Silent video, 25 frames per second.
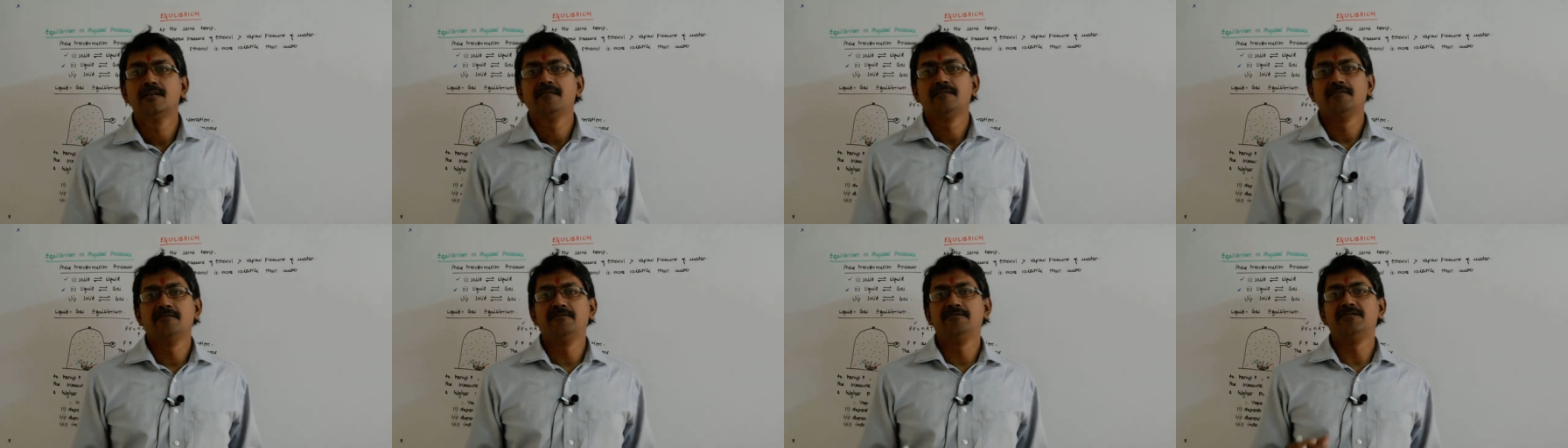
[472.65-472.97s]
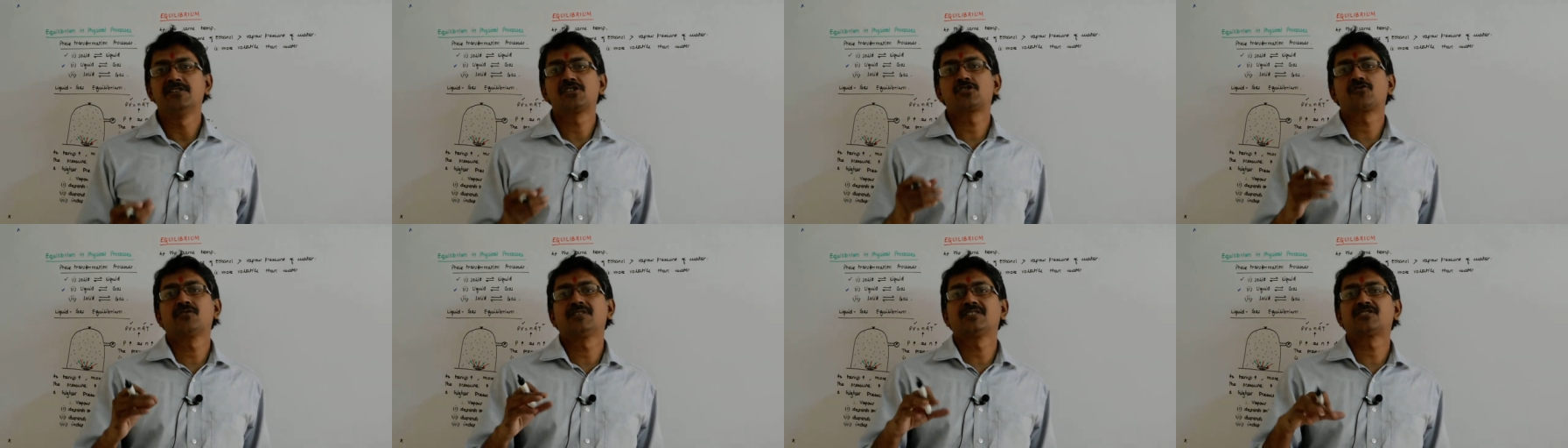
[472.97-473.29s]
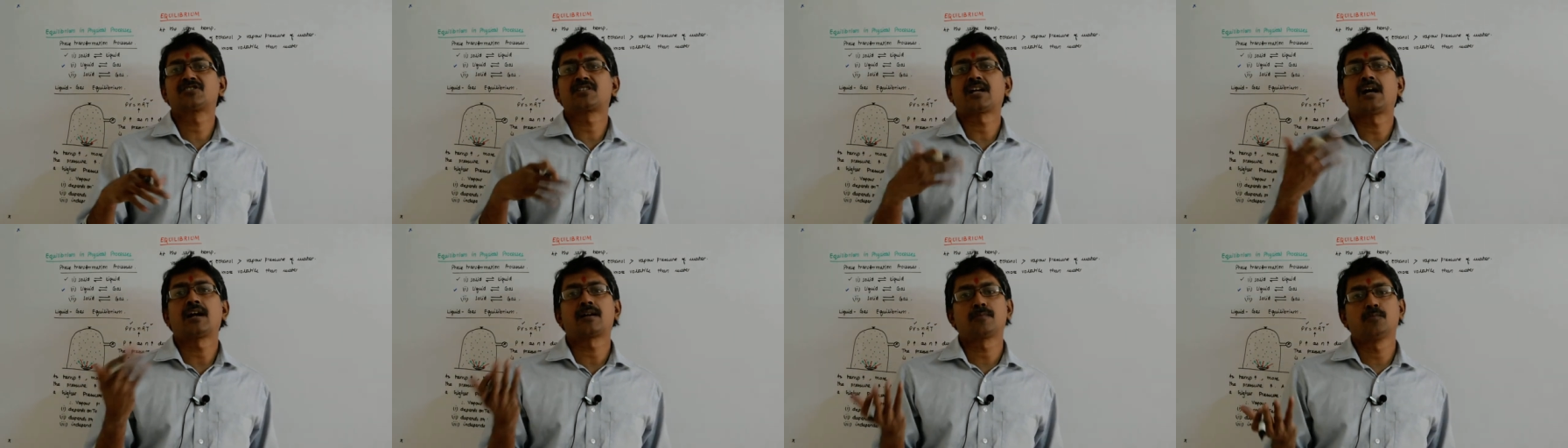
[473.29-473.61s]
which will
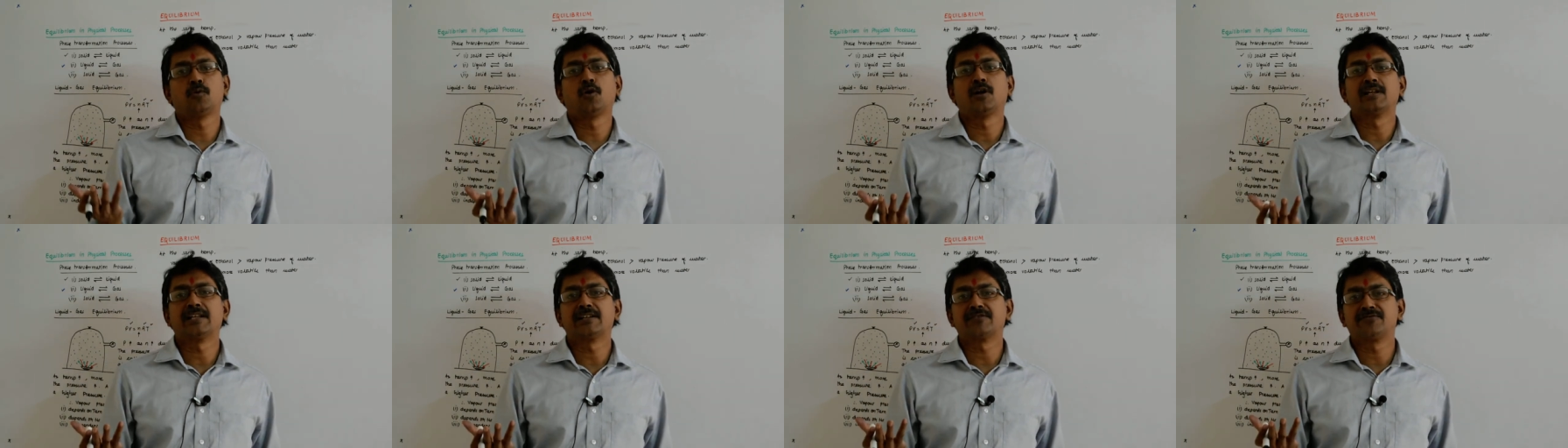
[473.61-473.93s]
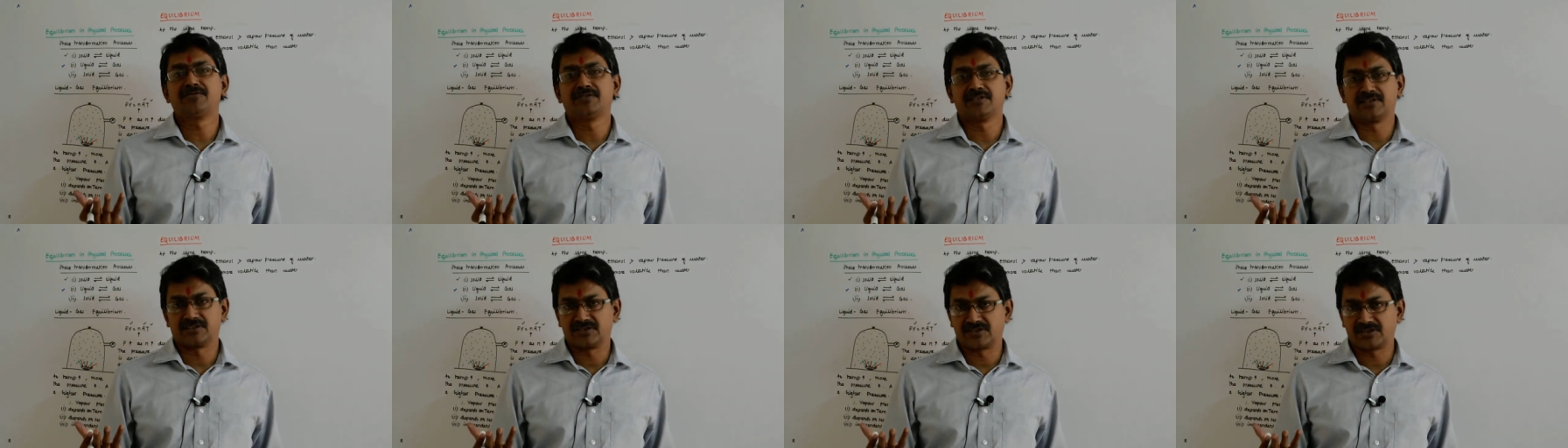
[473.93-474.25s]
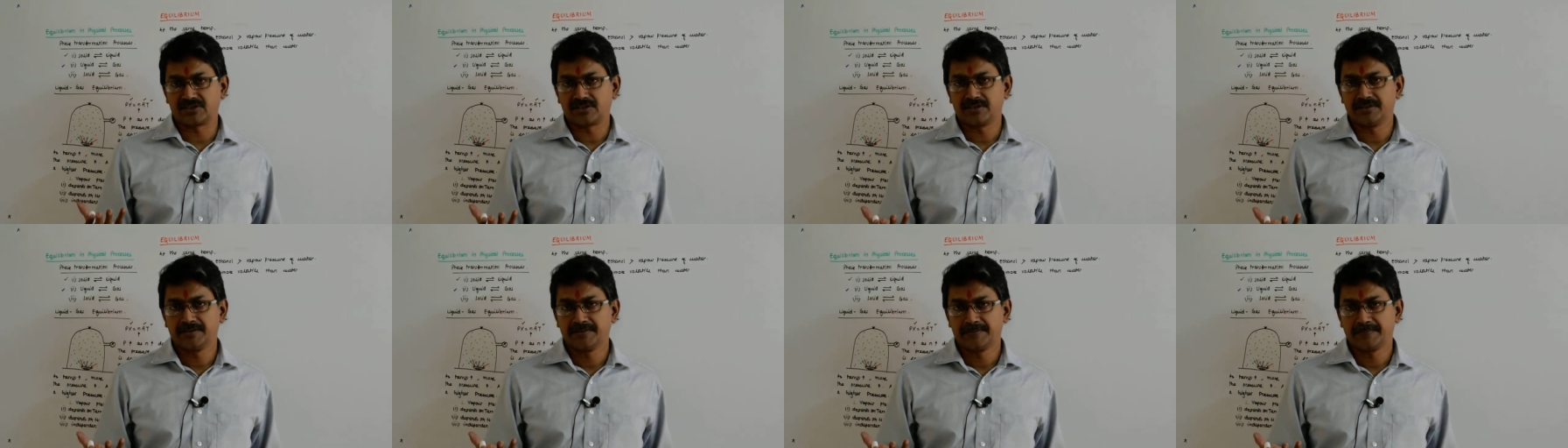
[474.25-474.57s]
start boiling
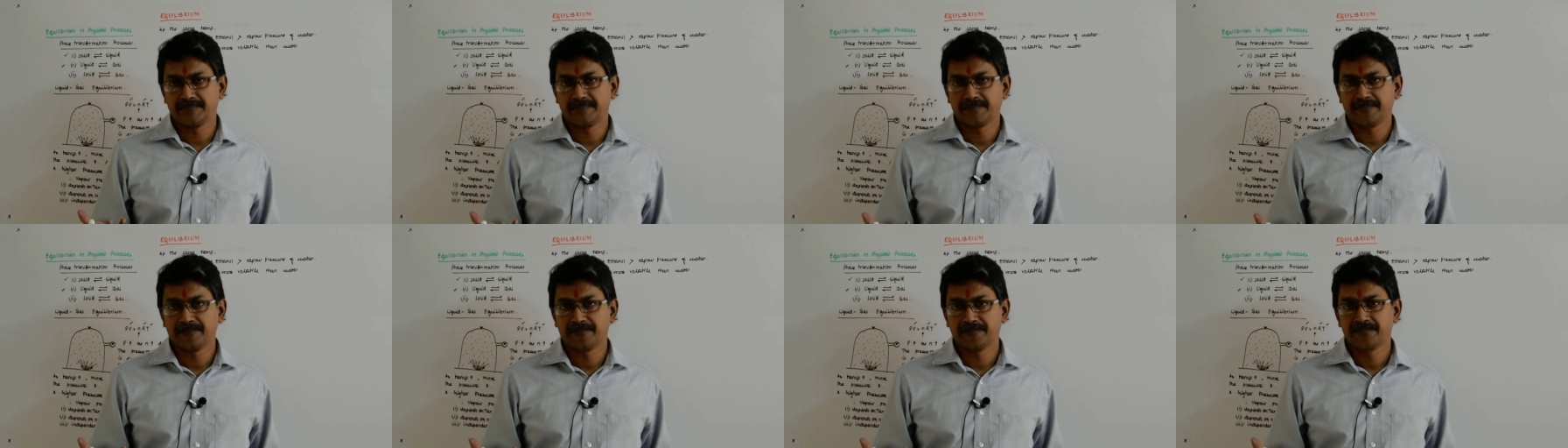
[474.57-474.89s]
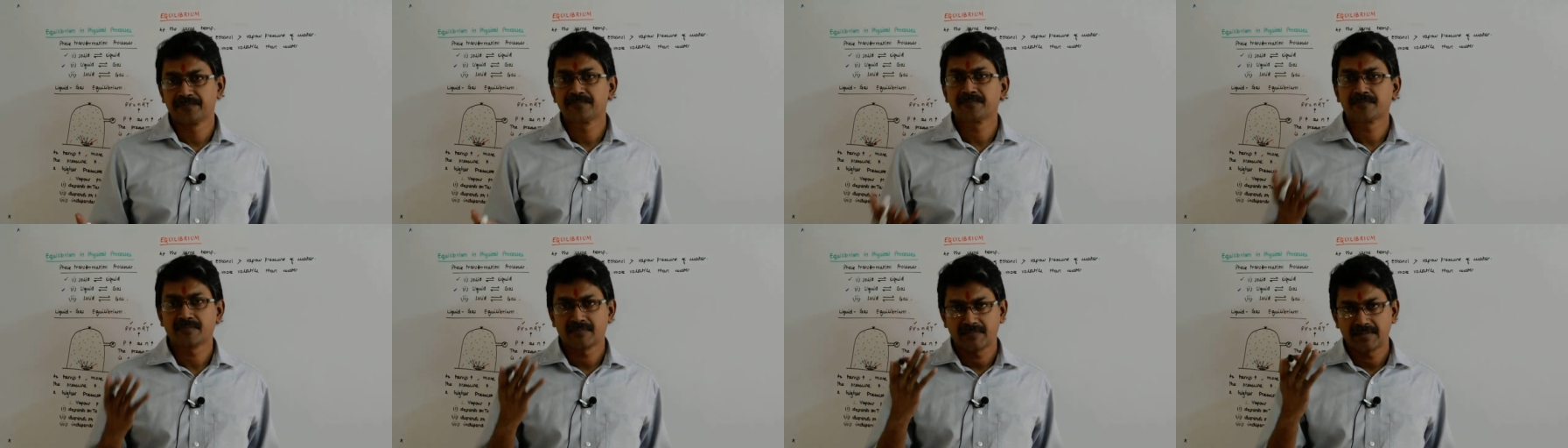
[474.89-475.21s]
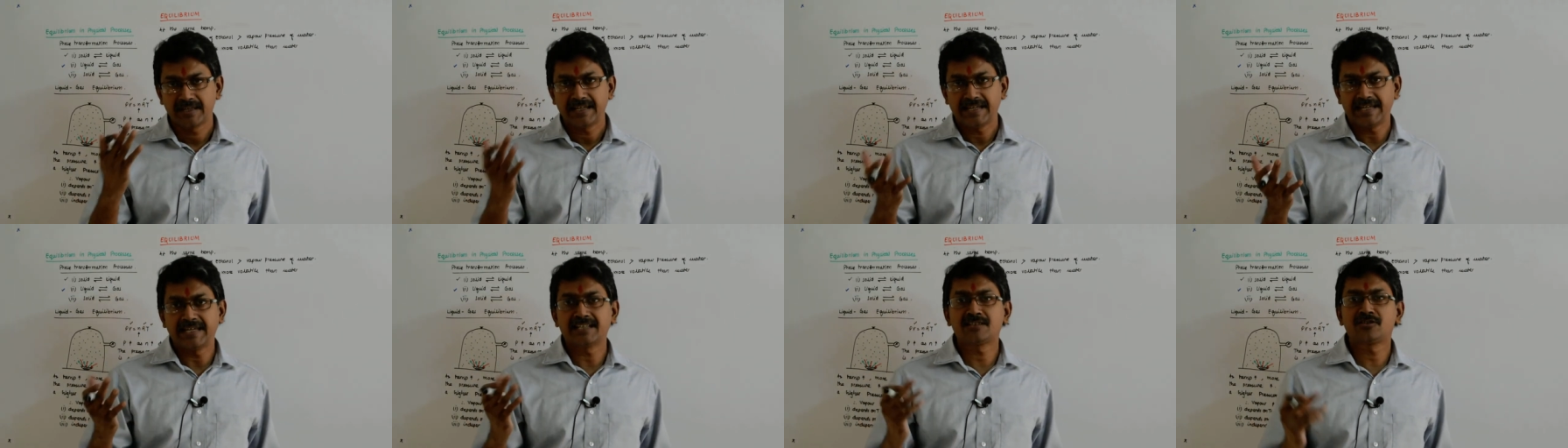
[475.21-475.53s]
first?
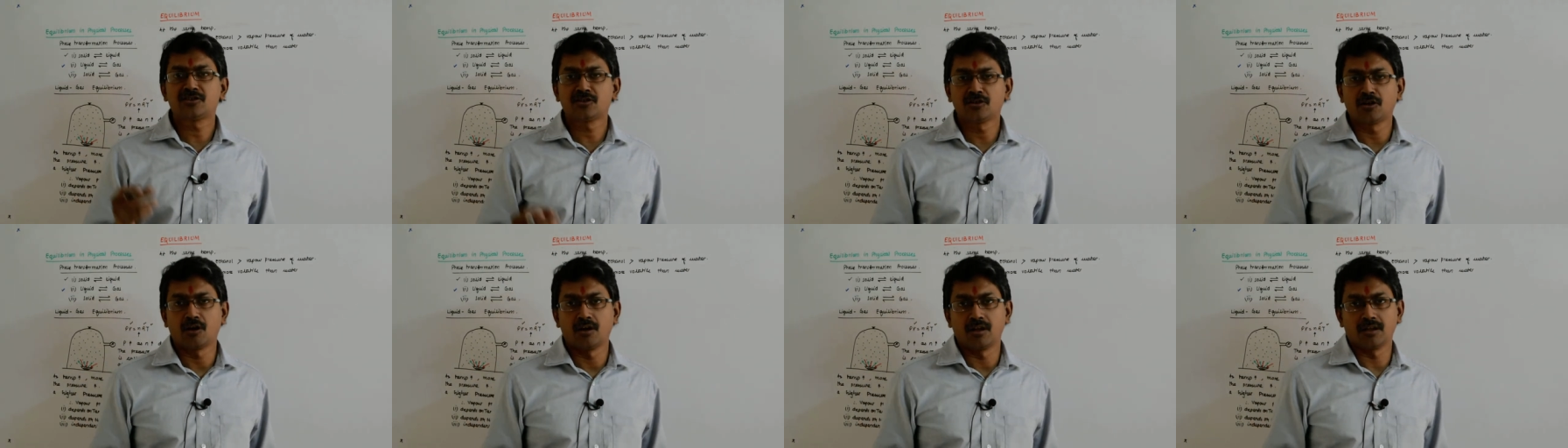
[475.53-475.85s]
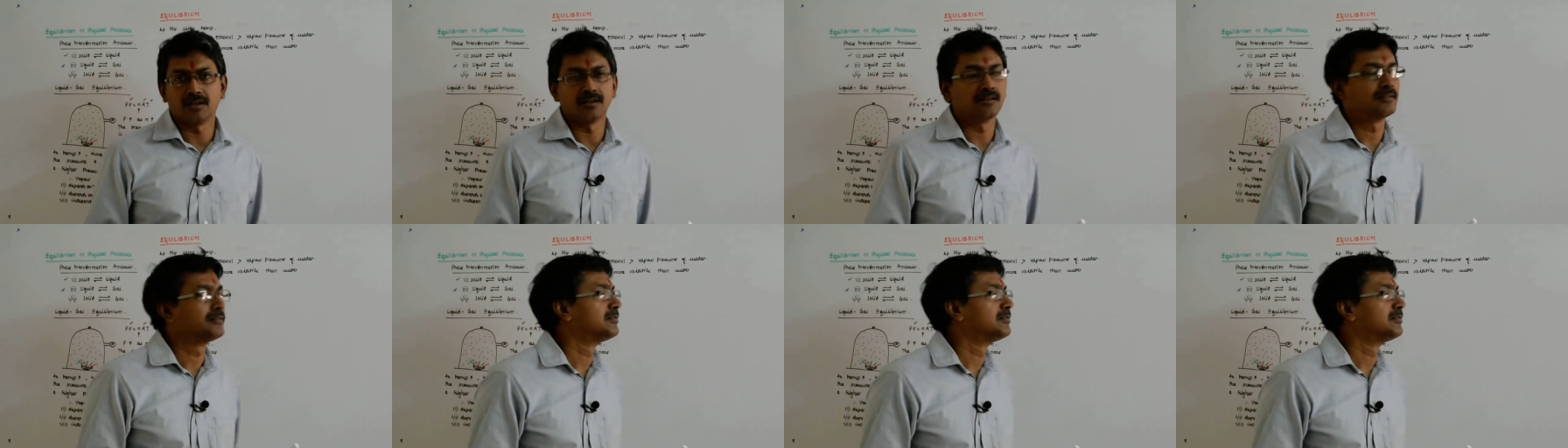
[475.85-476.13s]
Ethanol.